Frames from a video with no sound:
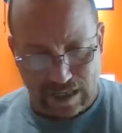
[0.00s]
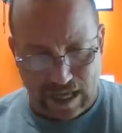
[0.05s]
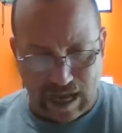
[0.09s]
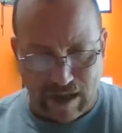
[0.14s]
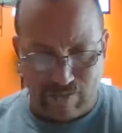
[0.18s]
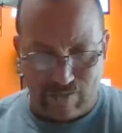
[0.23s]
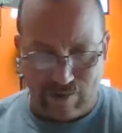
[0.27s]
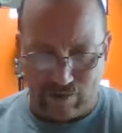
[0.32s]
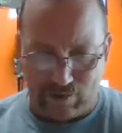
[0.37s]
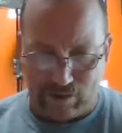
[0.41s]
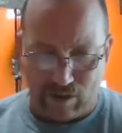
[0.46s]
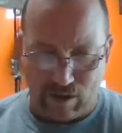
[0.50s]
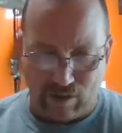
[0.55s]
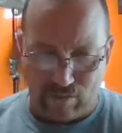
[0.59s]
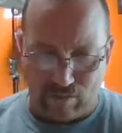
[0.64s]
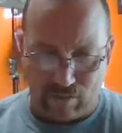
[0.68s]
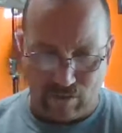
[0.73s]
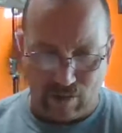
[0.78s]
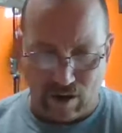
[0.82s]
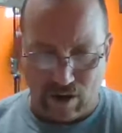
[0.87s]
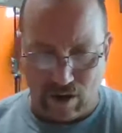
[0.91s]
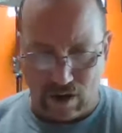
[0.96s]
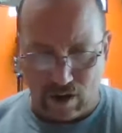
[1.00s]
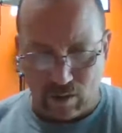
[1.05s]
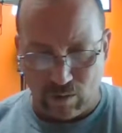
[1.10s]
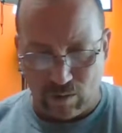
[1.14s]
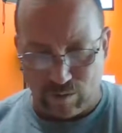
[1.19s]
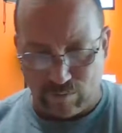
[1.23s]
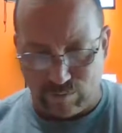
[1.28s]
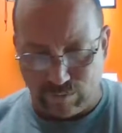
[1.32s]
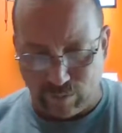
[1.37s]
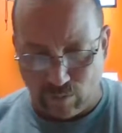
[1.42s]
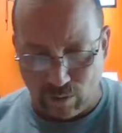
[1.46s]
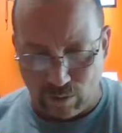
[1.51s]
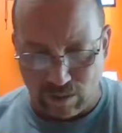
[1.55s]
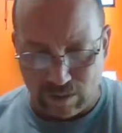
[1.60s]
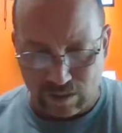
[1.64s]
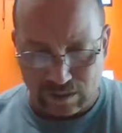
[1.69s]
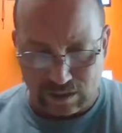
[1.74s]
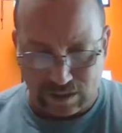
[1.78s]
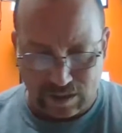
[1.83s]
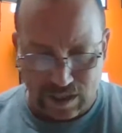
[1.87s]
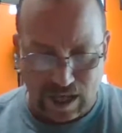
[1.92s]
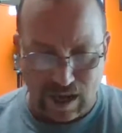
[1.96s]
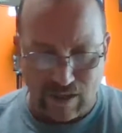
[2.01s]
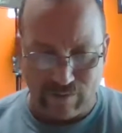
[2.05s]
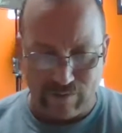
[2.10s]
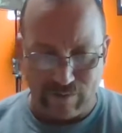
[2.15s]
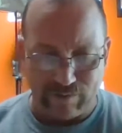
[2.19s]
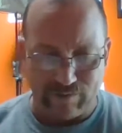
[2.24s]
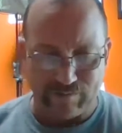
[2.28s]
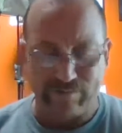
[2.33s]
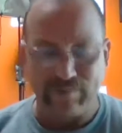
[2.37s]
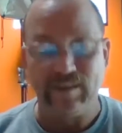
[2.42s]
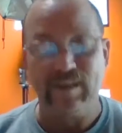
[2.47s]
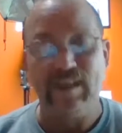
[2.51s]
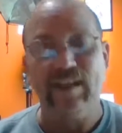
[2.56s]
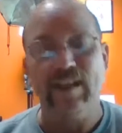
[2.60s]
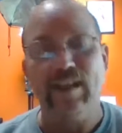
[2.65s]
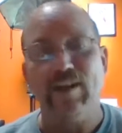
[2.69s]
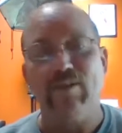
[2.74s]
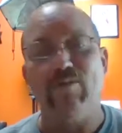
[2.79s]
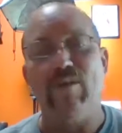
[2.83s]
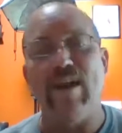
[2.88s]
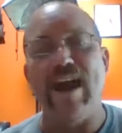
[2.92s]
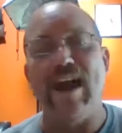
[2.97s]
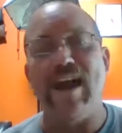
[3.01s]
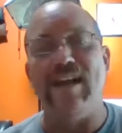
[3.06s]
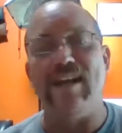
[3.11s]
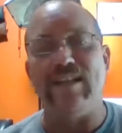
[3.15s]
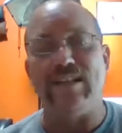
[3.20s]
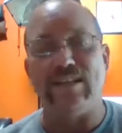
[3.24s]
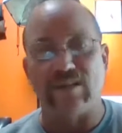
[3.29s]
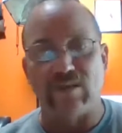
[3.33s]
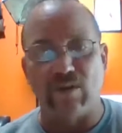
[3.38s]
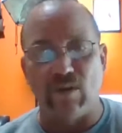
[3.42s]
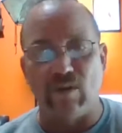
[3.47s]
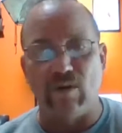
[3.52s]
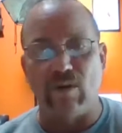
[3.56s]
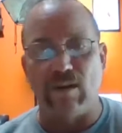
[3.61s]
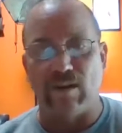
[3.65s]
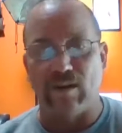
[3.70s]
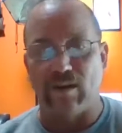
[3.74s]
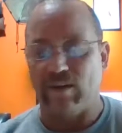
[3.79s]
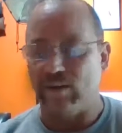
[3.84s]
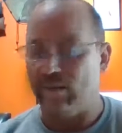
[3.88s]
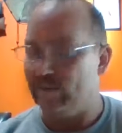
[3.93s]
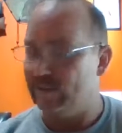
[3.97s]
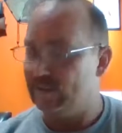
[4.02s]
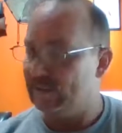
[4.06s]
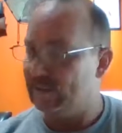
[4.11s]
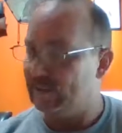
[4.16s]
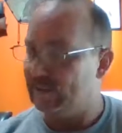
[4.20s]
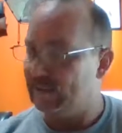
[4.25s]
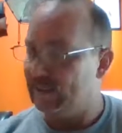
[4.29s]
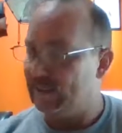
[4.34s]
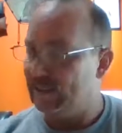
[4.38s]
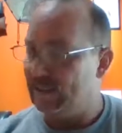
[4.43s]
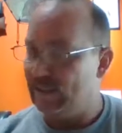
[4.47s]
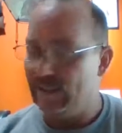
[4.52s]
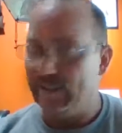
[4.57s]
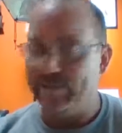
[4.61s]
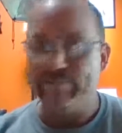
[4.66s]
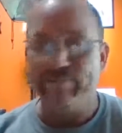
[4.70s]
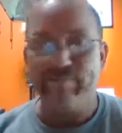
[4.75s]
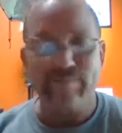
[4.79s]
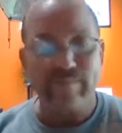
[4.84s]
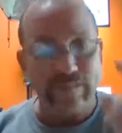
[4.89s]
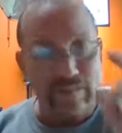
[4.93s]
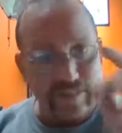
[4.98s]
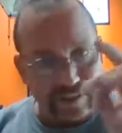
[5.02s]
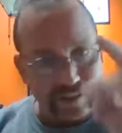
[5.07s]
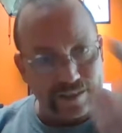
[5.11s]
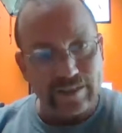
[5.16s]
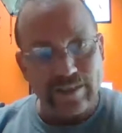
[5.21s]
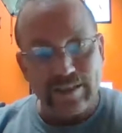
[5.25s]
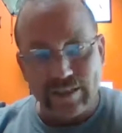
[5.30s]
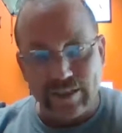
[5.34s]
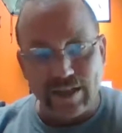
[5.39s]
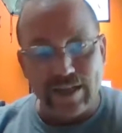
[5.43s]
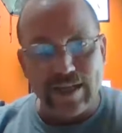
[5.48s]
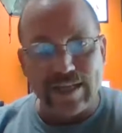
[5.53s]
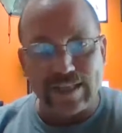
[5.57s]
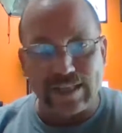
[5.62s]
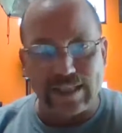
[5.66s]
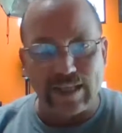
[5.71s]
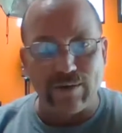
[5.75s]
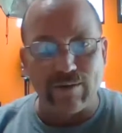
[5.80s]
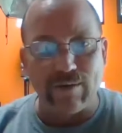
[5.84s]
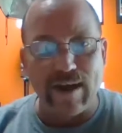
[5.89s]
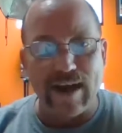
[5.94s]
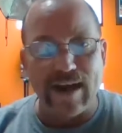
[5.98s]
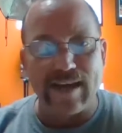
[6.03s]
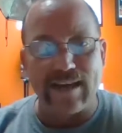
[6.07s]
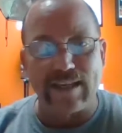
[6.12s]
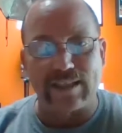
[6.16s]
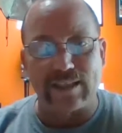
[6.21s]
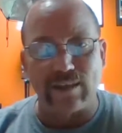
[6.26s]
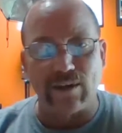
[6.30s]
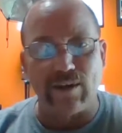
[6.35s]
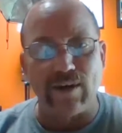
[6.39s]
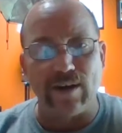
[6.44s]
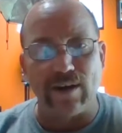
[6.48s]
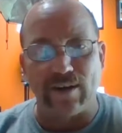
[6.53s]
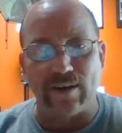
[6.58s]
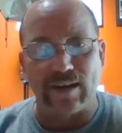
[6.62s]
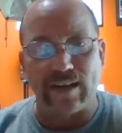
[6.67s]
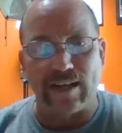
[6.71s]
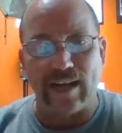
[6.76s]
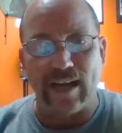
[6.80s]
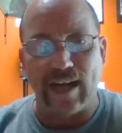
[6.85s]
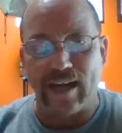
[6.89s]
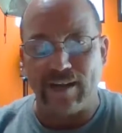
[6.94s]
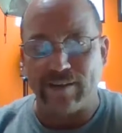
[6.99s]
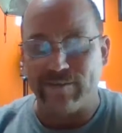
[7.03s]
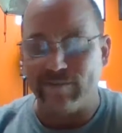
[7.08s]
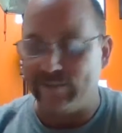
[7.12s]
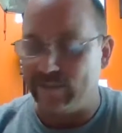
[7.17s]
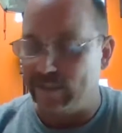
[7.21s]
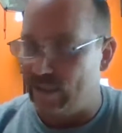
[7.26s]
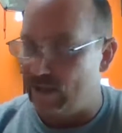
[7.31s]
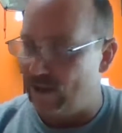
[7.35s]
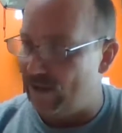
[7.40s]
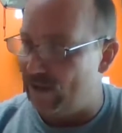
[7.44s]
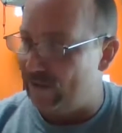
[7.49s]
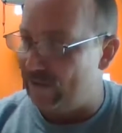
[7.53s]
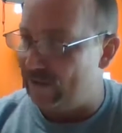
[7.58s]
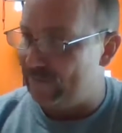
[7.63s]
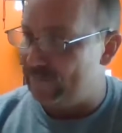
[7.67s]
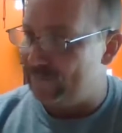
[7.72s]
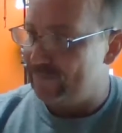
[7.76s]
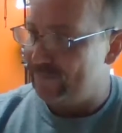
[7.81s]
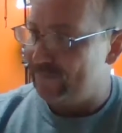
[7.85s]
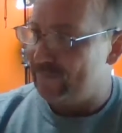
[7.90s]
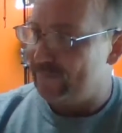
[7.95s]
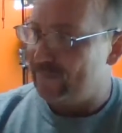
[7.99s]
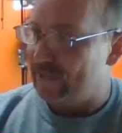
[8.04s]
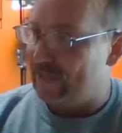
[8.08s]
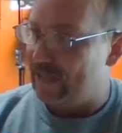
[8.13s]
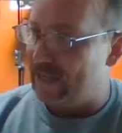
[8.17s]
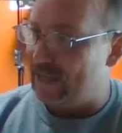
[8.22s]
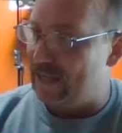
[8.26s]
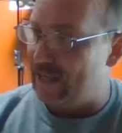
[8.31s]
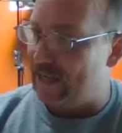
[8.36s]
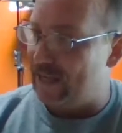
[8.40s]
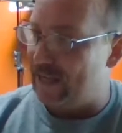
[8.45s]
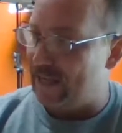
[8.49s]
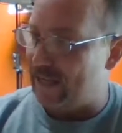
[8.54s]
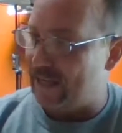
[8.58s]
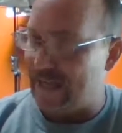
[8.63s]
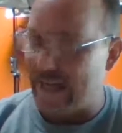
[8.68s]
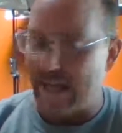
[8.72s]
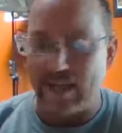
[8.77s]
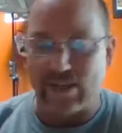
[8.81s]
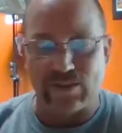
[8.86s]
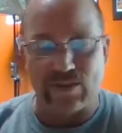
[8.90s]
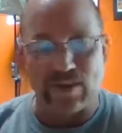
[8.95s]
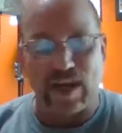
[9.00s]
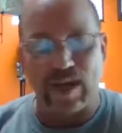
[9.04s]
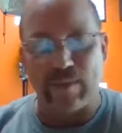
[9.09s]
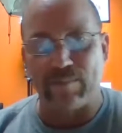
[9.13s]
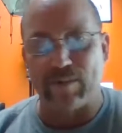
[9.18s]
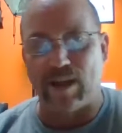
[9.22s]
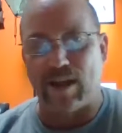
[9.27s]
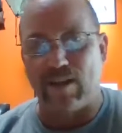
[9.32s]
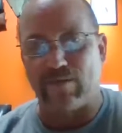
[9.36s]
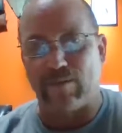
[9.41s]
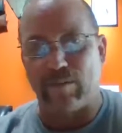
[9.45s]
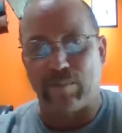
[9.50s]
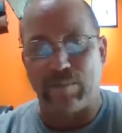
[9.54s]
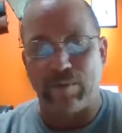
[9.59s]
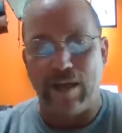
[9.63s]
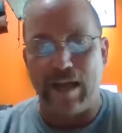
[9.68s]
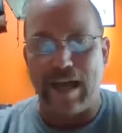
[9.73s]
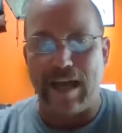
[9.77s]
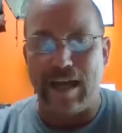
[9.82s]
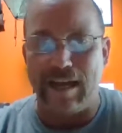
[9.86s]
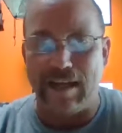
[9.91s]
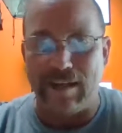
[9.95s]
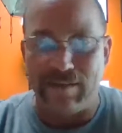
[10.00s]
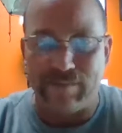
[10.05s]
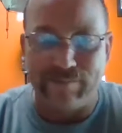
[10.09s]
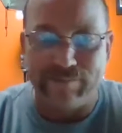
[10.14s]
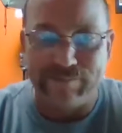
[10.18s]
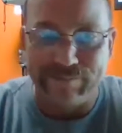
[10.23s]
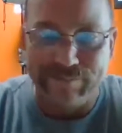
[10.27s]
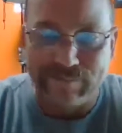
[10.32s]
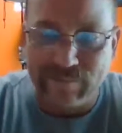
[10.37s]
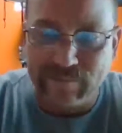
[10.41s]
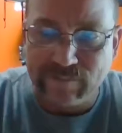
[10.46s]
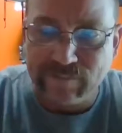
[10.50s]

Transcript: seventh overall, going four and seven. Randy Sawyer. Good to see Randy Sawyer again. You know, he uh, kind of dropped off the planet and